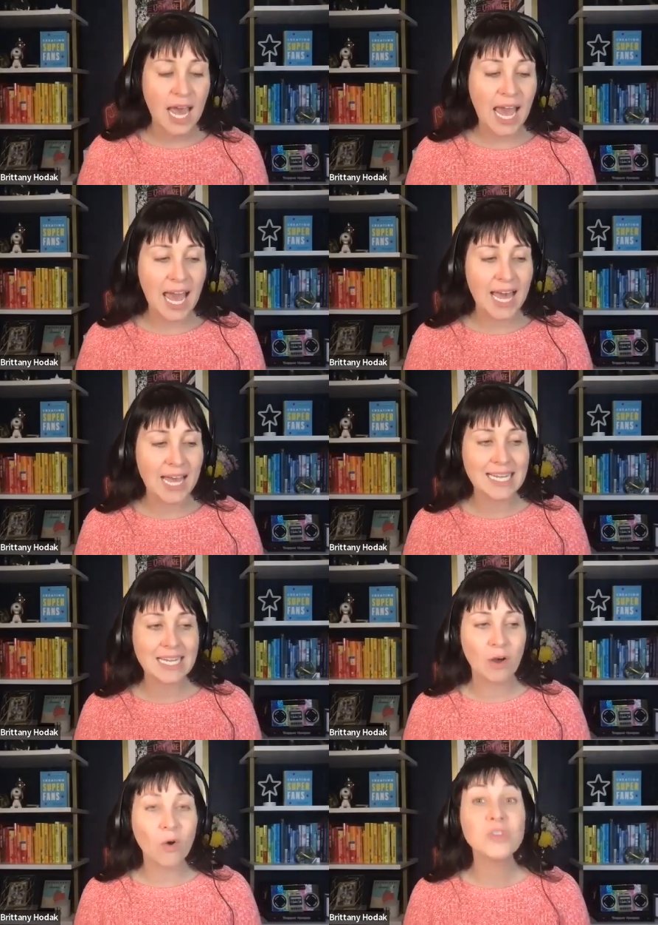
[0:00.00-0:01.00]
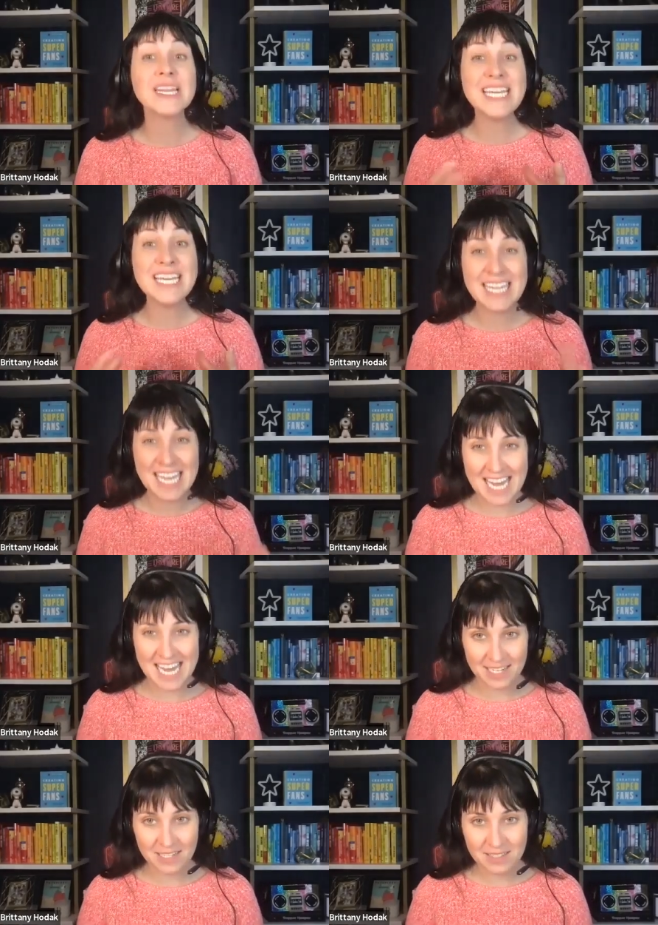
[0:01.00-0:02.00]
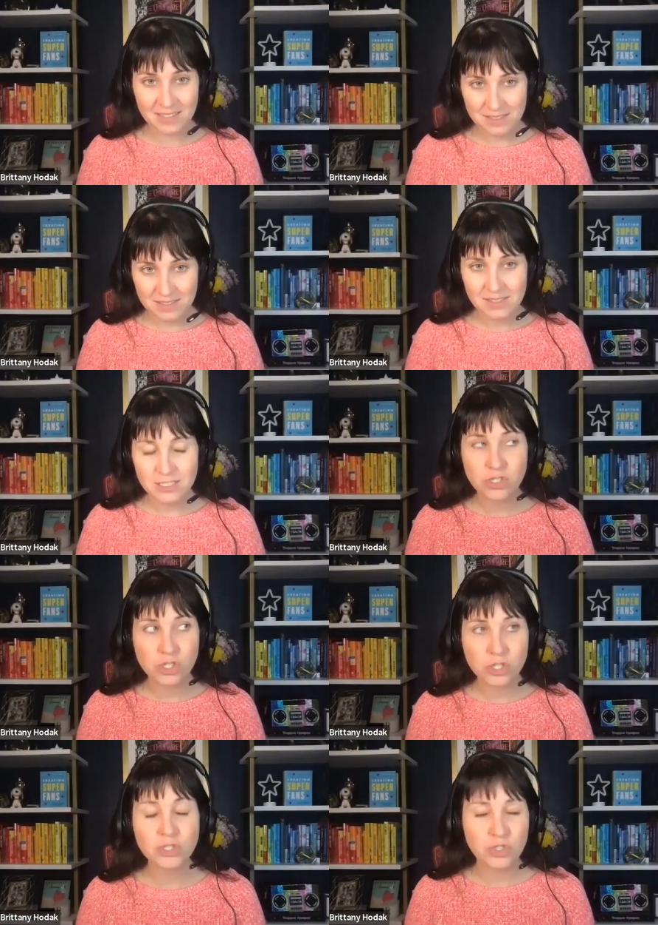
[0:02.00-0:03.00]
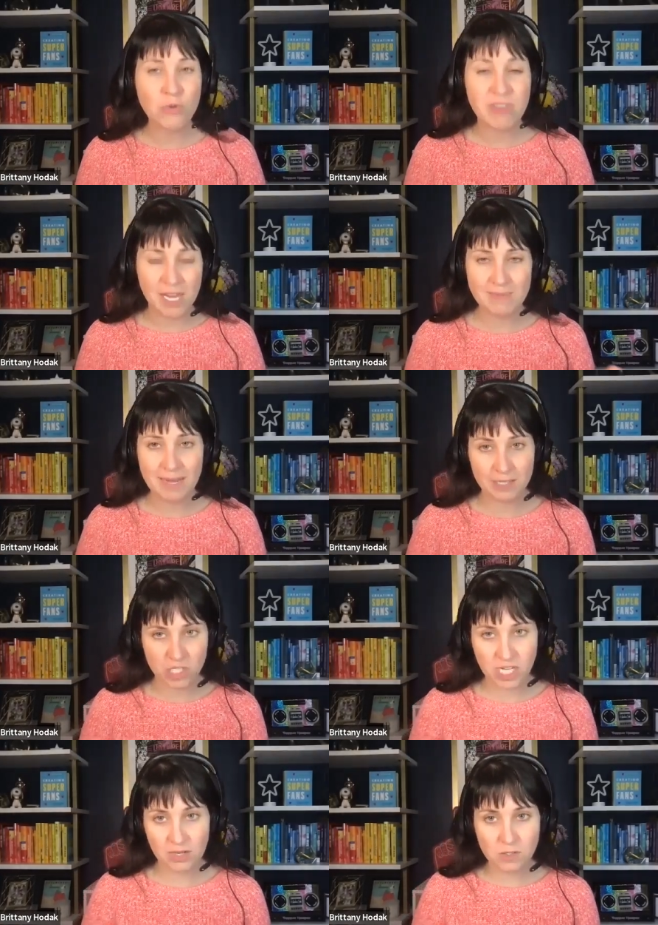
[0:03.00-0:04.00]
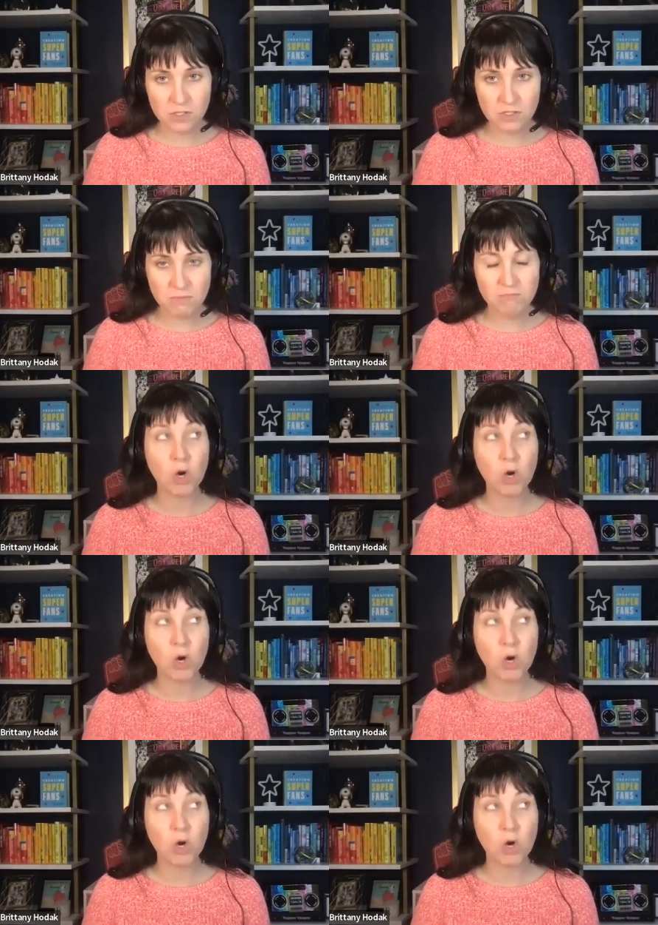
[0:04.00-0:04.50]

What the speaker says: And only then should you think about the channels.